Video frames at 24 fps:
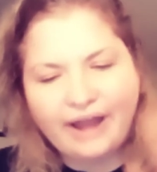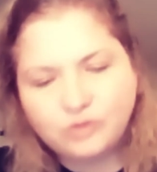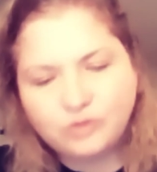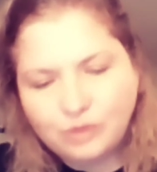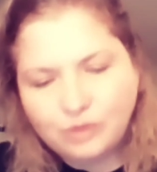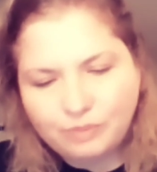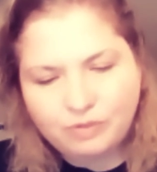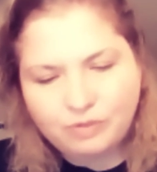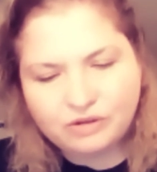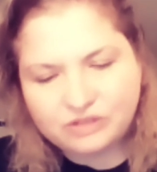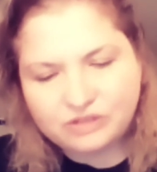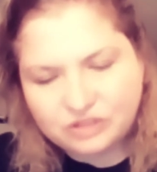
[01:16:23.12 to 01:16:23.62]
we
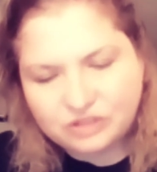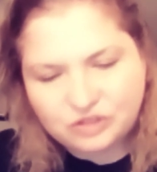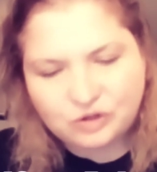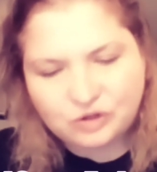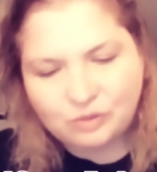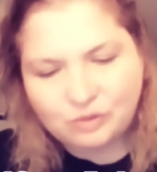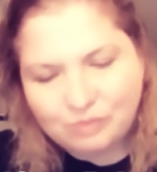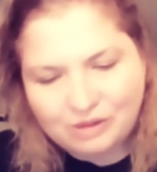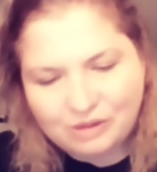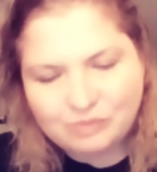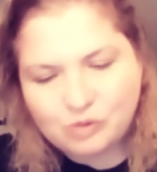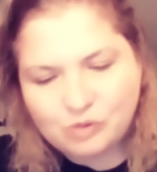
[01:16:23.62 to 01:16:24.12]
put the certain
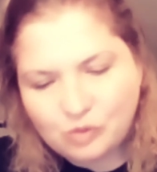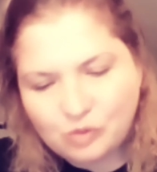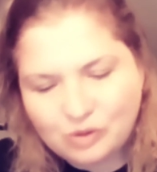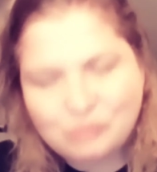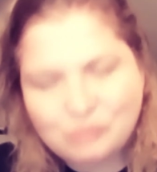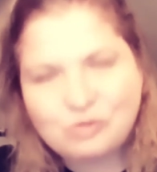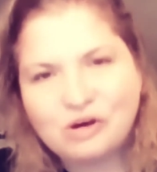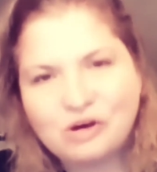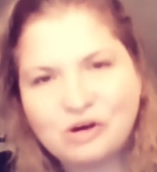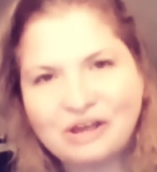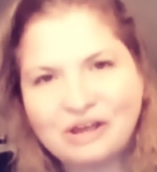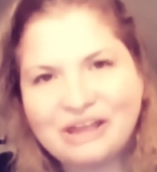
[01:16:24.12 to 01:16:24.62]
people we
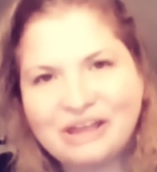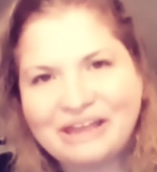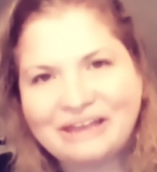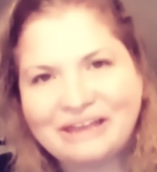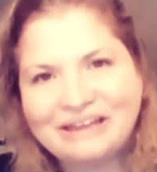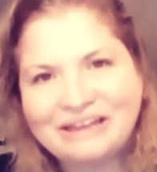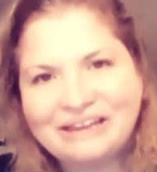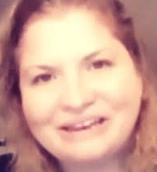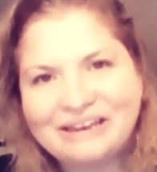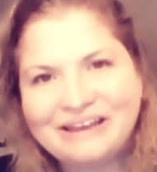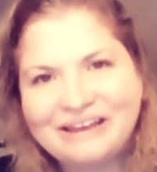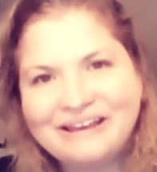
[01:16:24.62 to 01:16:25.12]
put
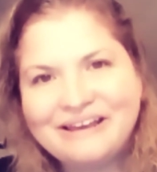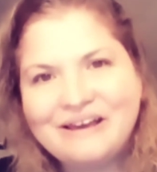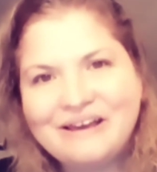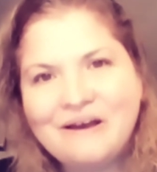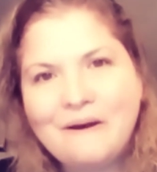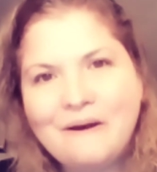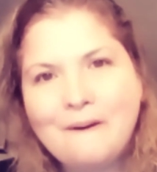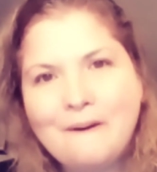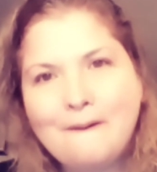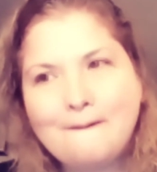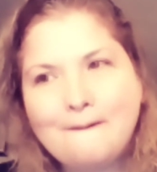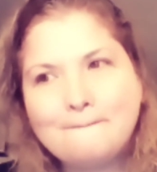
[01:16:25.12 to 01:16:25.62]
in
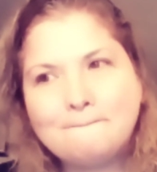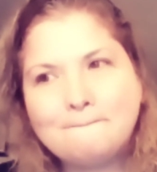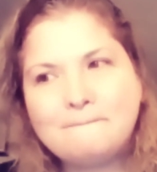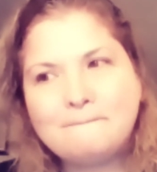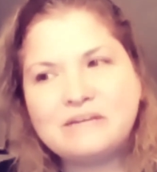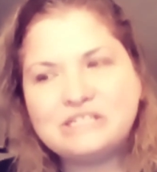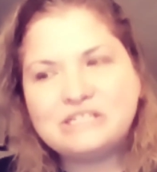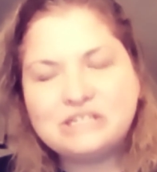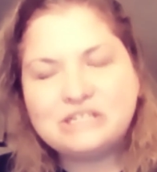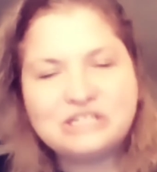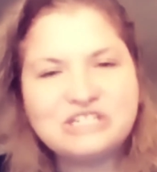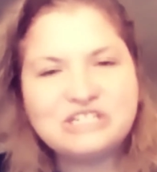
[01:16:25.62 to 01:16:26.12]

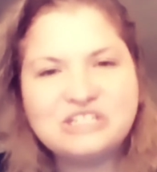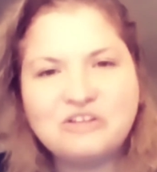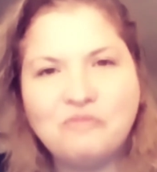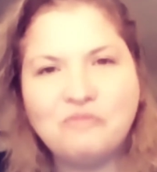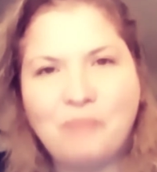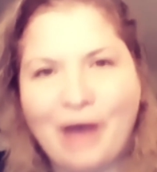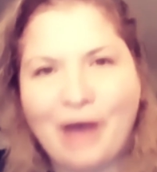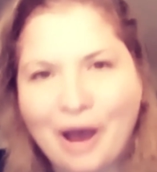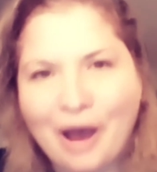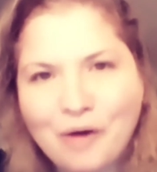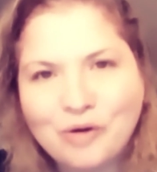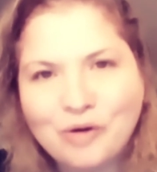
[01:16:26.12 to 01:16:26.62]
positions of
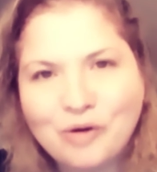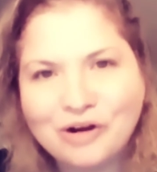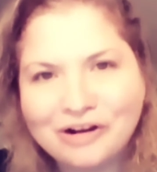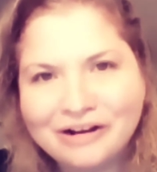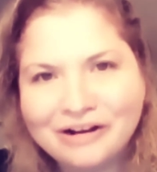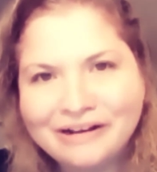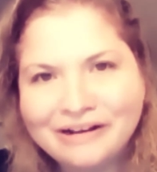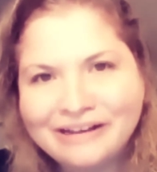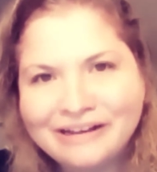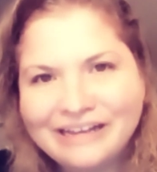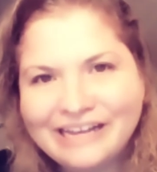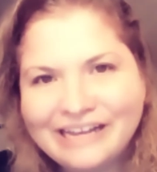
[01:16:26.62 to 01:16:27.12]
power?
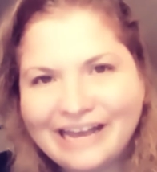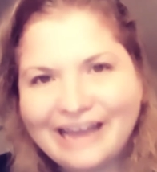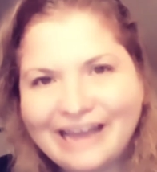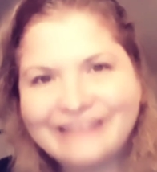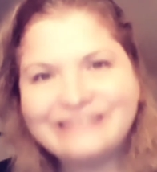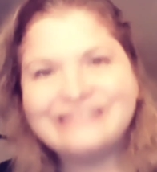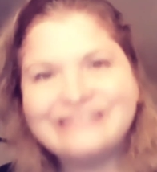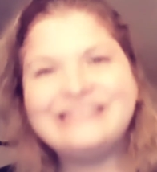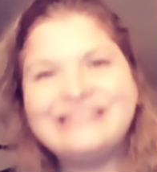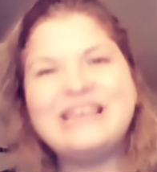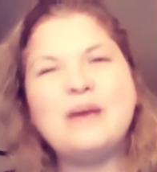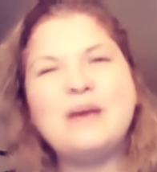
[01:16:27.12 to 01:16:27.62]
And then they